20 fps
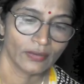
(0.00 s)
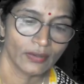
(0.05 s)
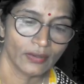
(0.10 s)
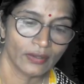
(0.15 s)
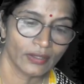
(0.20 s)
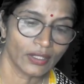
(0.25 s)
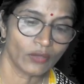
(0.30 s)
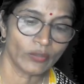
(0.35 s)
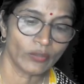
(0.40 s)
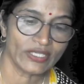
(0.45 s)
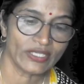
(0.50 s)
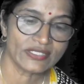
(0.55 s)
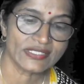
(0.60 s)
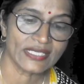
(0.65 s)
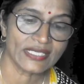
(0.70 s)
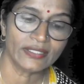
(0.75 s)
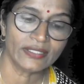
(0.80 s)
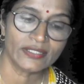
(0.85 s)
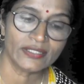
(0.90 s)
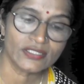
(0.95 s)
Now when
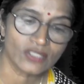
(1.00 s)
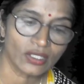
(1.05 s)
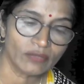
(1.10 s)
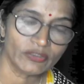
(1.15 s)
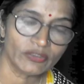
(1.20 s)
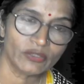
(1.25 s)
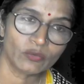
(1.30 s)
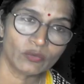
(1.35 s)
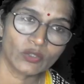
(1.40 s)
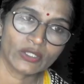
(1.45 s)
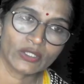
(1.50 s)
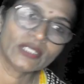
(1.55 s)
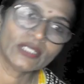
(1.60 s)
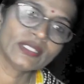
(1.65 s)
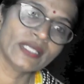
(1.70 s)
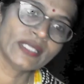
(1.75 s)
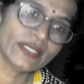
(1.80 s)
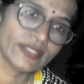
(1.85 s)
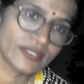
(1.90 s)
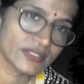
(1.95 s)
sand dissolved in water,
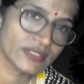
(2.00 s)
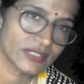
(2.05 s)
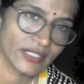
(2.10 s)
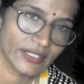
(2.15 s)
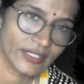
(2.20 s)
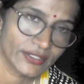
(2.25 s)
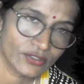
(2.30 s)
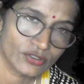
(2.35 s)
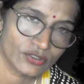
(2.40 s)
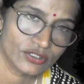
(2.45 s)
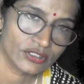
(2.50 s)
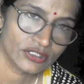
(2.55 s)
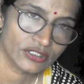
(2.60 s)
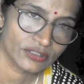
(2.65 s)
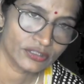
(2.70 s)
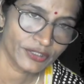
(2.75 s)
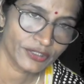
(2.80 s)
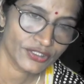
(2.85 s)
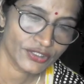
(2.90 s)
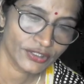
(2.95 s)
then it is a heterogeneous
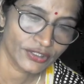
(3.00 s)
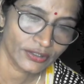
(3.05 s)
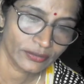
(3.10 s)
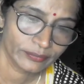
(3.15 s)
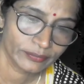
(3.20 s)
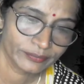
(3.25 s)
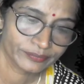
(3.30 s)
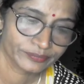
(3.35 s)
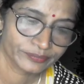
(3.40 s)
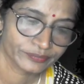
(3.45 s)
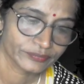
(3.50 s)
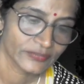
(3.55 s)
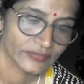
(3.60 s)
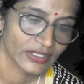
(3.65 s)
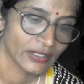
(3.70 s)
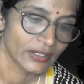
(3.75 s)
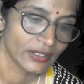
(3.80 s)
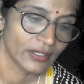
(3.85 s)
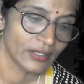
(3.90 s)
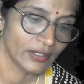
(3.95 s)
mixture.
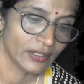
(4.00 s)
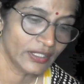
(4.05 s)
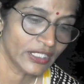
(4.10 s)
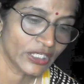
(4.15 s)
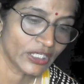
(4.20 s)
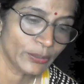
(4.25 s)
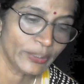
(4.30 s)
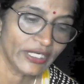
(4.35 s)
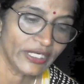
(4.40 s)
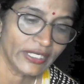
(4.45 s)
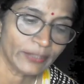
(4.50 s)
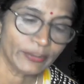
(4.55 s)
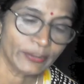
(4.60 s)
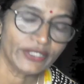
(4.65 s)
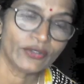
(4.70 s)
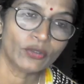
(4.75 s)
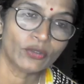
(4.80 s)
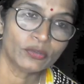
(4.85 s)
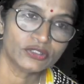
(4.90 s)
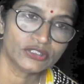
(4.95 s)
Liquid
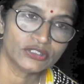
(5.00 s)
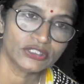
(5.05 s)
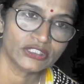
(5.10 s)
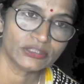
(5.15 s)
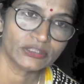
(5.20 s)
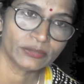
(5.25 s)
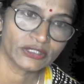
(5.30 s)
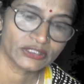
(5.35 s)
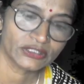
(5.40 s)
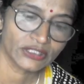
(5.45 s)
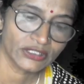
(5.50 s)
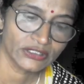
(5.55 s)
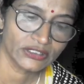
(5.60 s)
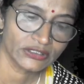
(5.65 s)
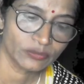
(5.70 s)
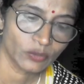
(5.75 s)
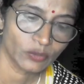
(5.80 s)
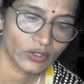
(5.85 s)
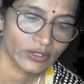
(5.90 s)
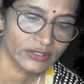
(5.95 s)
homogeneous mixture is,
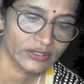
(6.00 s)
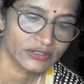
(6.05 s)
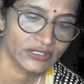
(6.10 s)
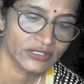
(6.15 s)
what is the